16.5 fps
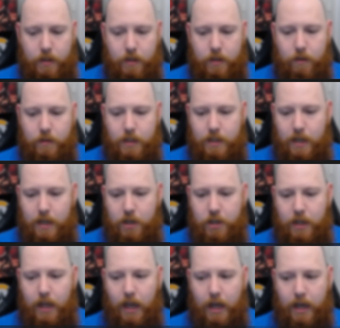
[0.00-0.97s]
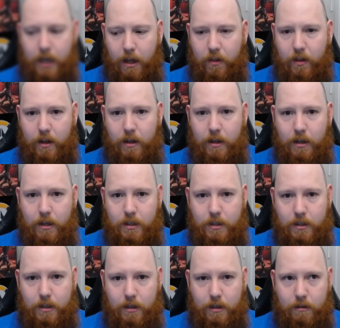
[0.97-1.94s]
So it's essentially another
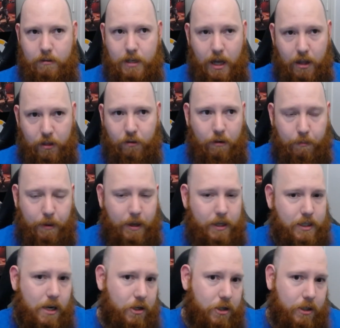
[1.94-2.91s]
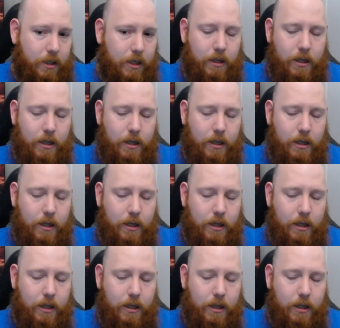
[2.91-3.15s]
death grip, essentially.